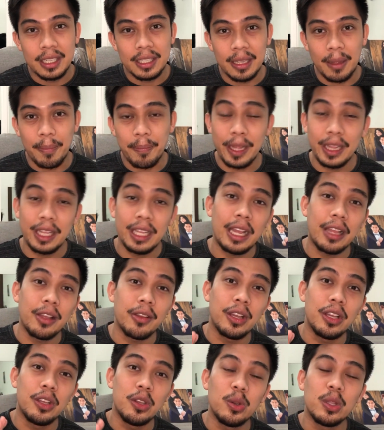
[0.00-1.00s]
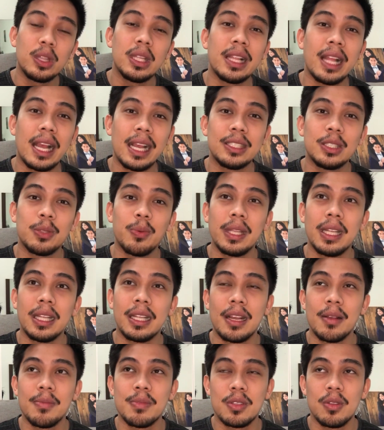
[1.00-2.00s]
na pwede kayong i-utilize when it
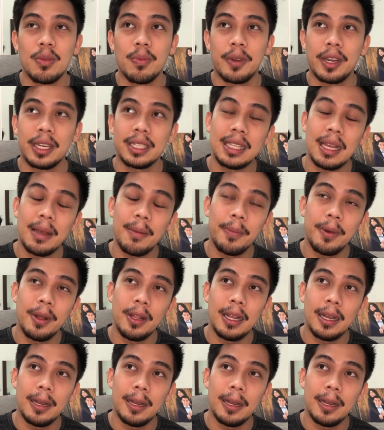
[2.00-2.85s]
comes to, for example,